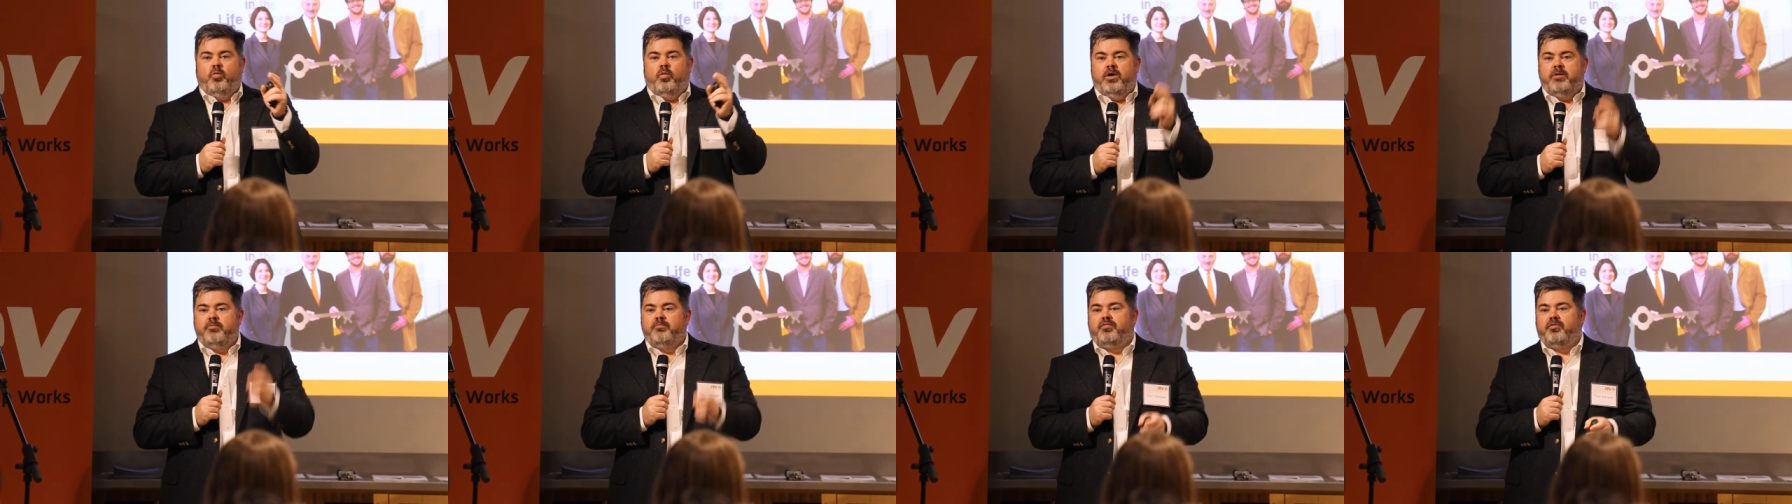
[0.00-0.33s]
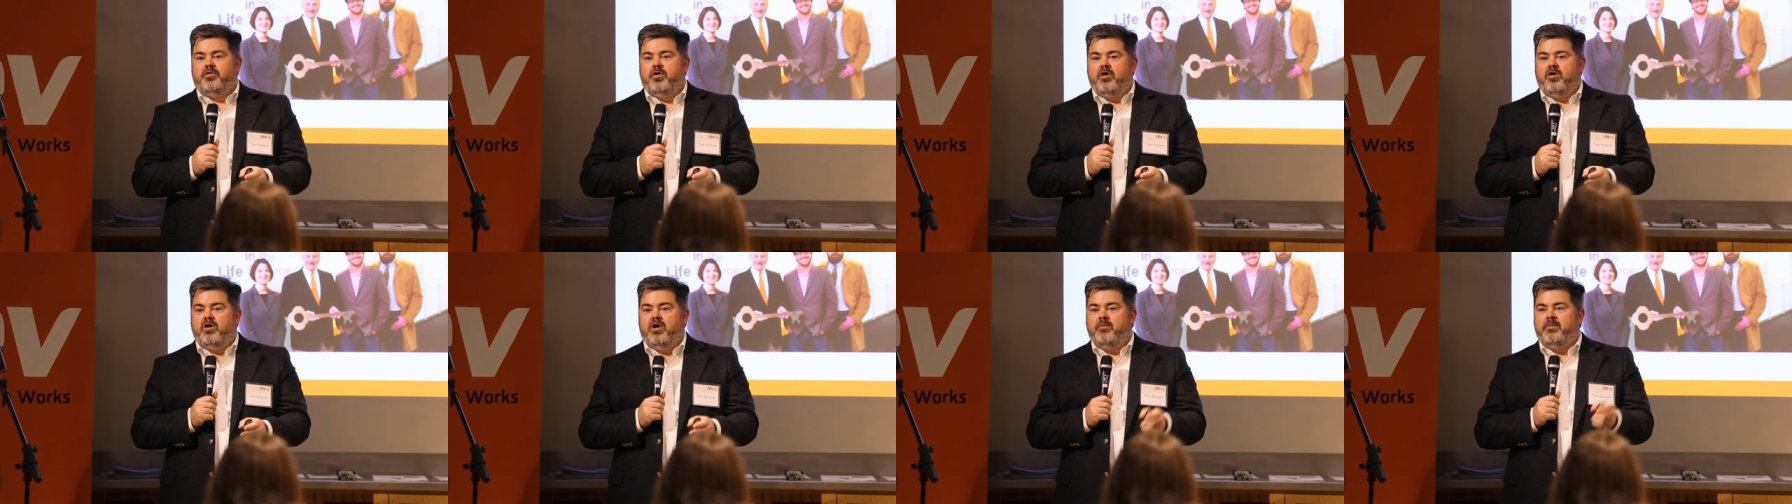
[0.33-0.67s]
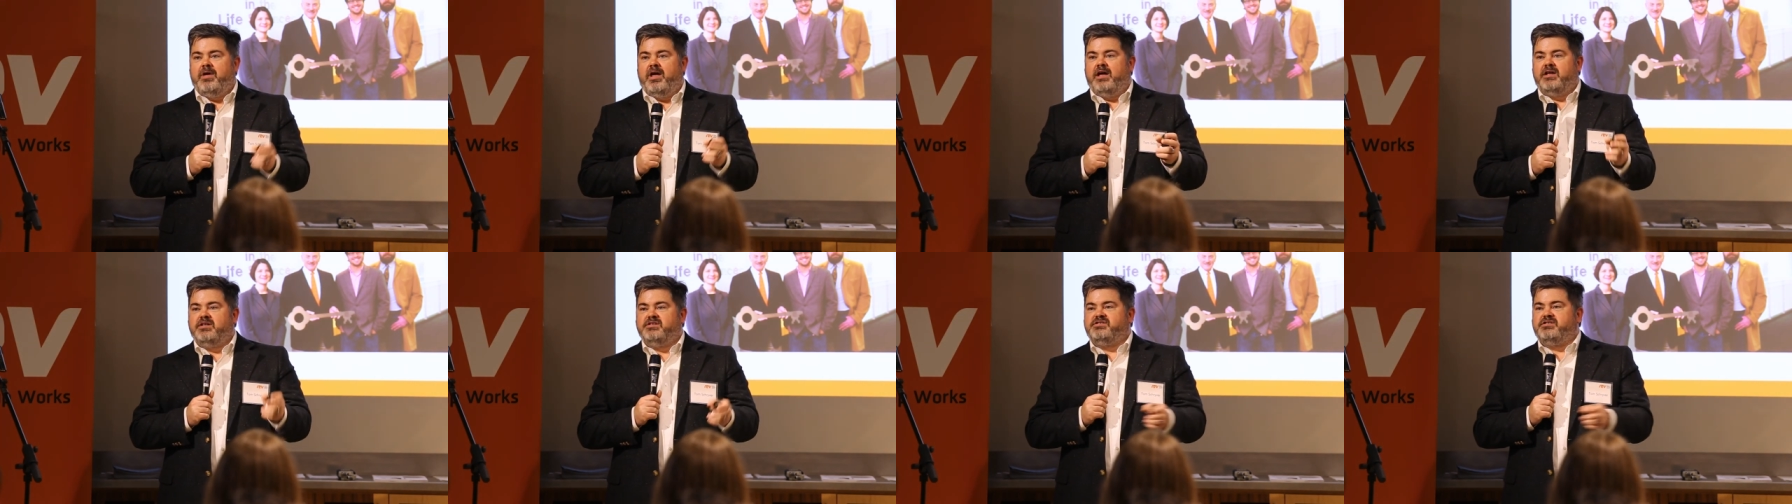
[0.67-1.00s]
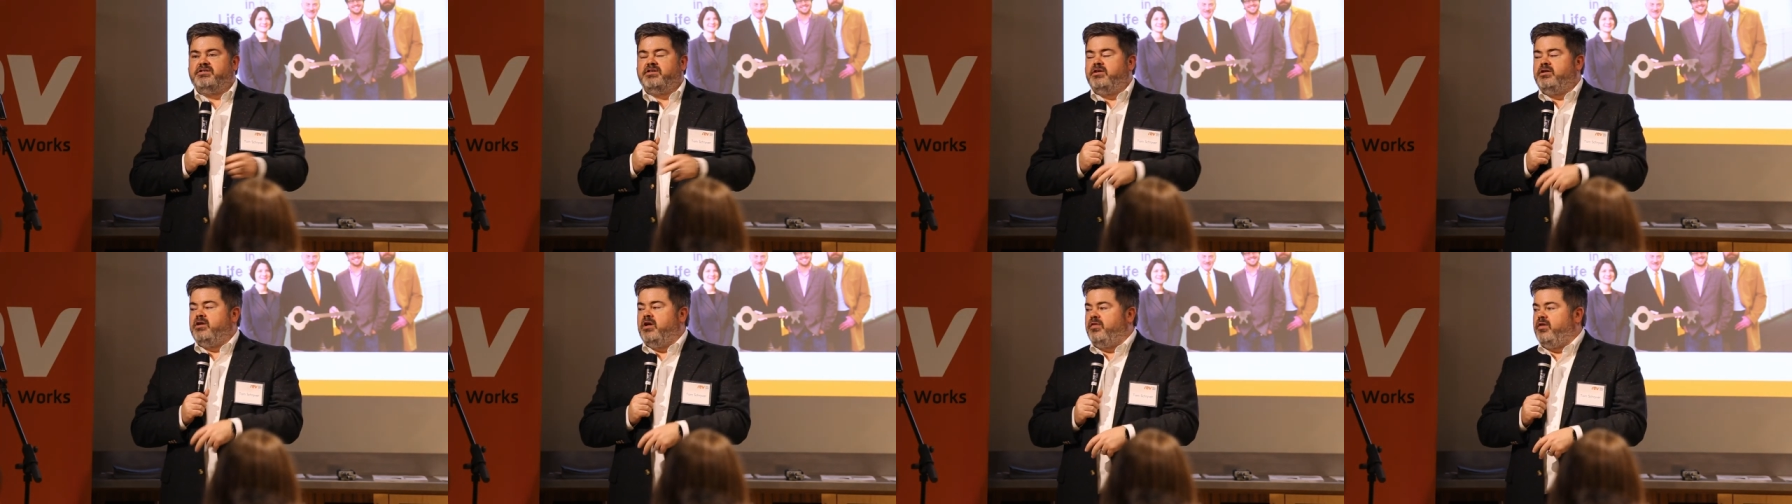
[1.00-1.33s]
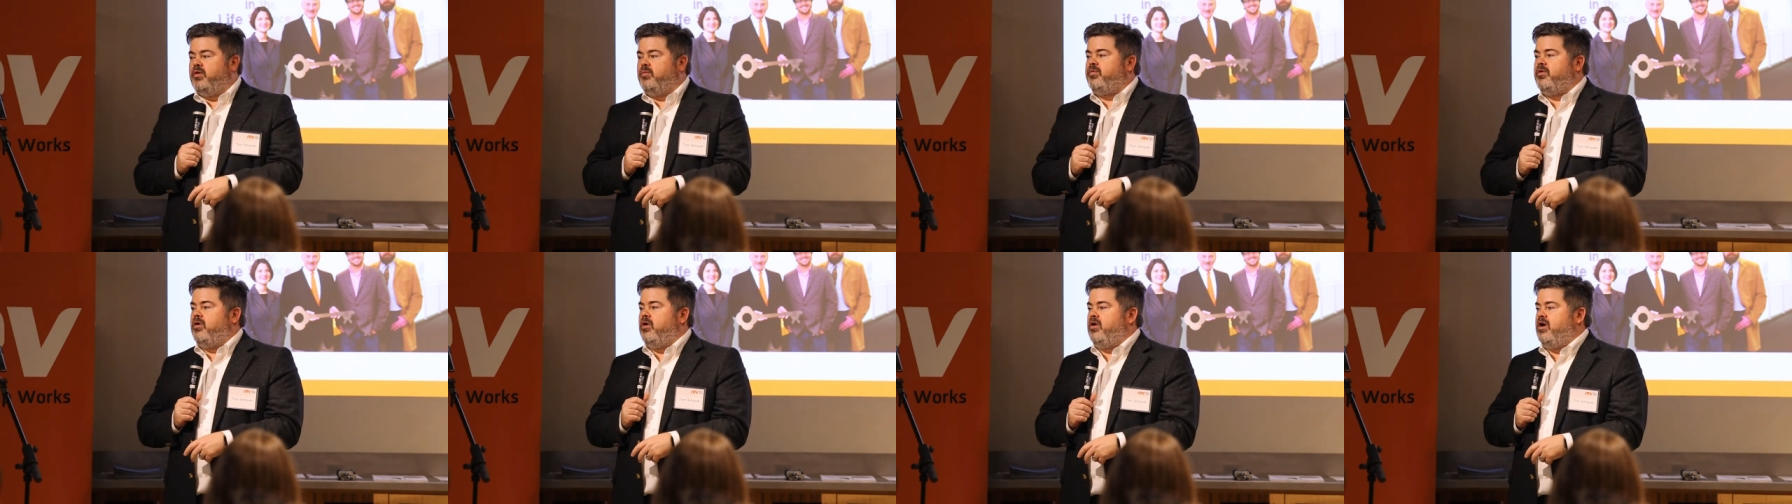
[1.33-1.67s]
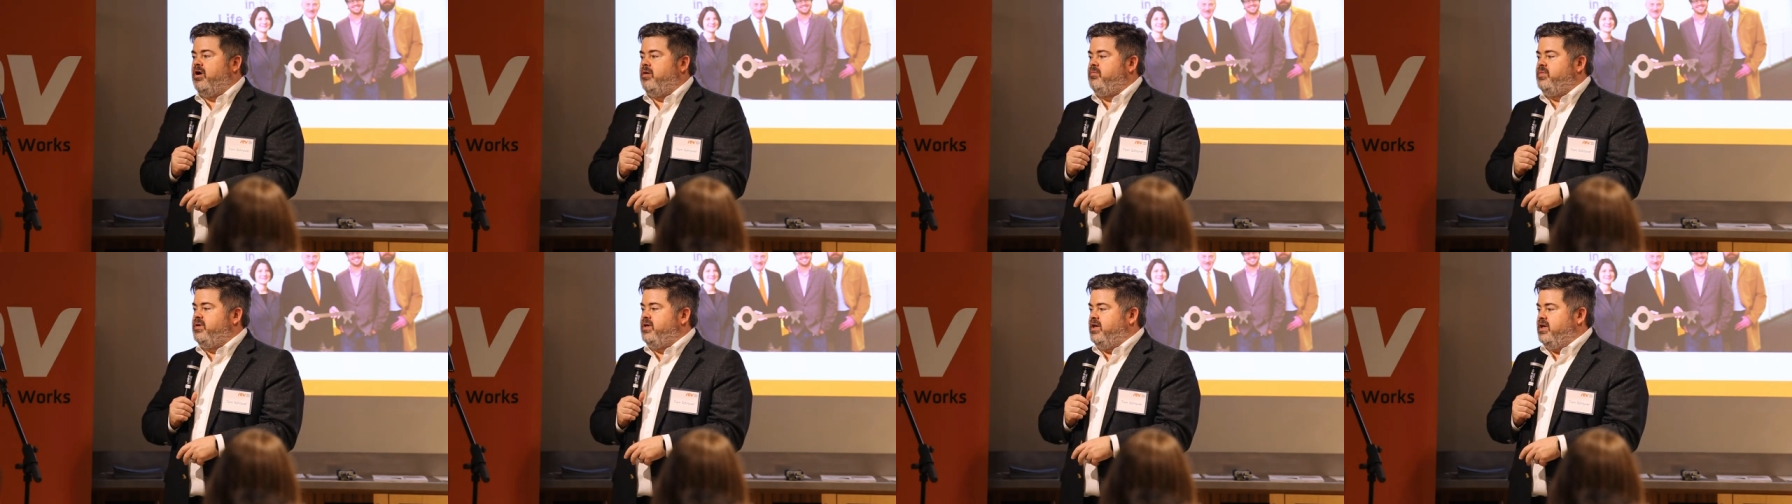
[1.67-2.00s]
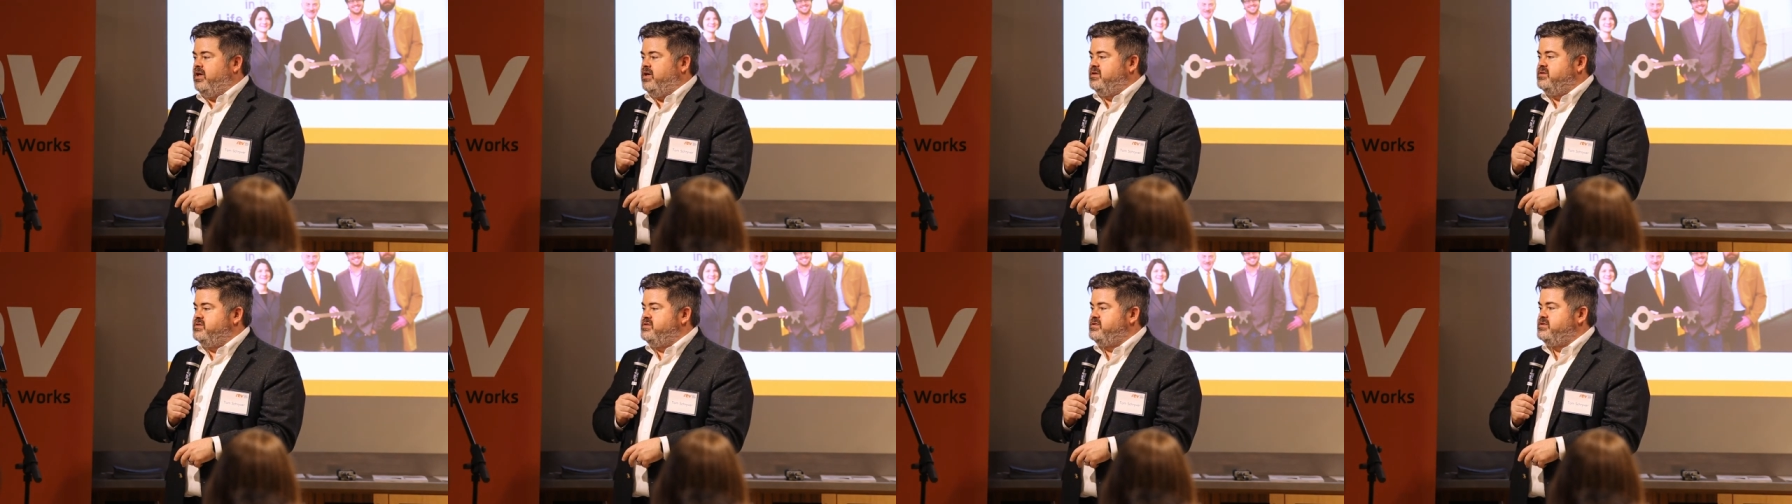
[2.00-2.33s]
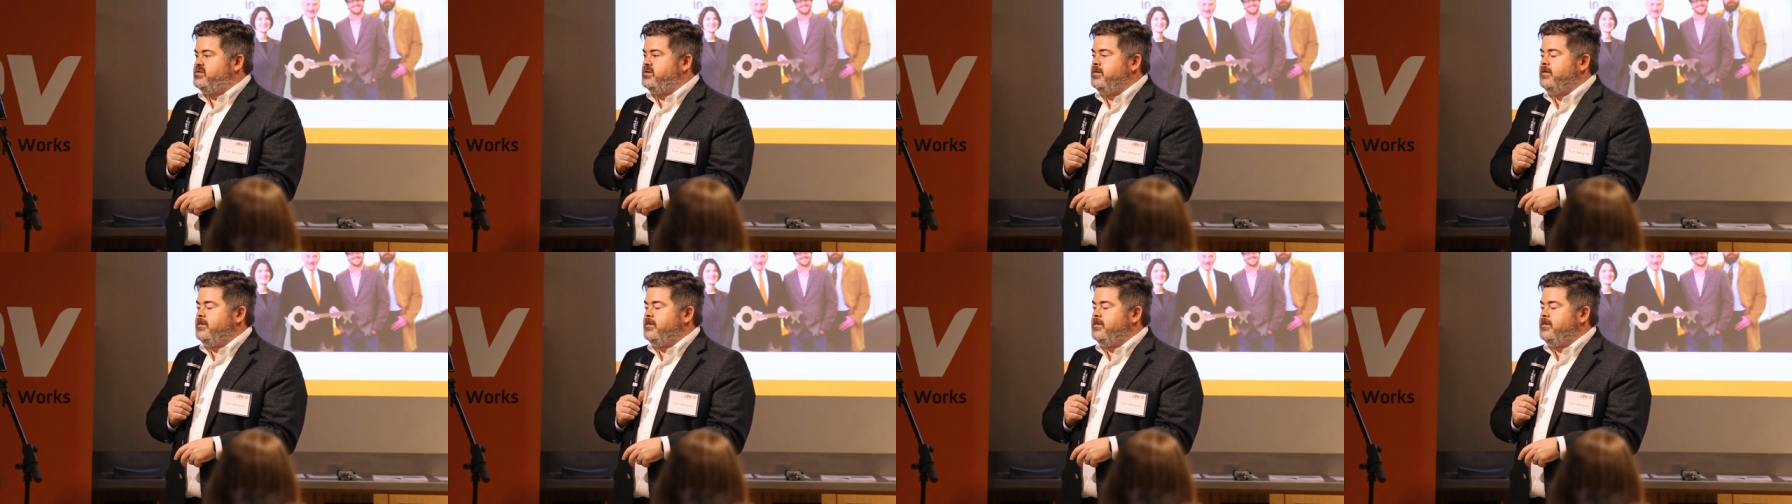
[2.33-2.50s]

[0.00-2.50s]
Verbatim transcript: one program ends and another program begins?